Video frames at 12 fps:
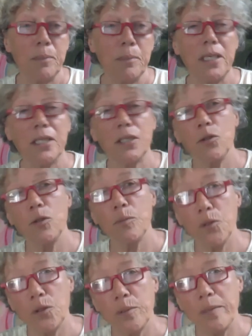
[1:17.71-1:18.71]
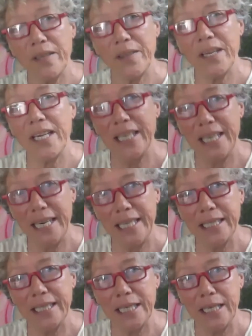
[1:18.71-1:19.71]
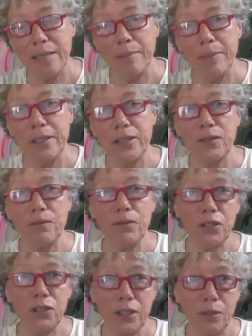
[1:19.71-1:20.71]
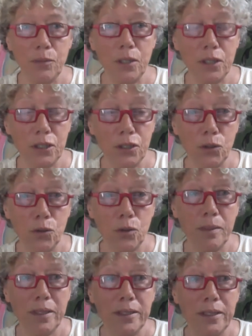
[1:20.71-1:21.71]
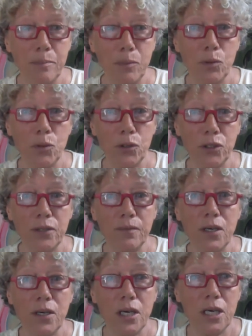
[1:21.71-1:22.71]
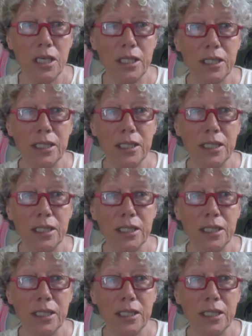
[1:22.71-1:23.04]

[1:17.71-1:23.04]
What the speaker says: But I'll talk more about that later, because first I want to talk about the importance of art,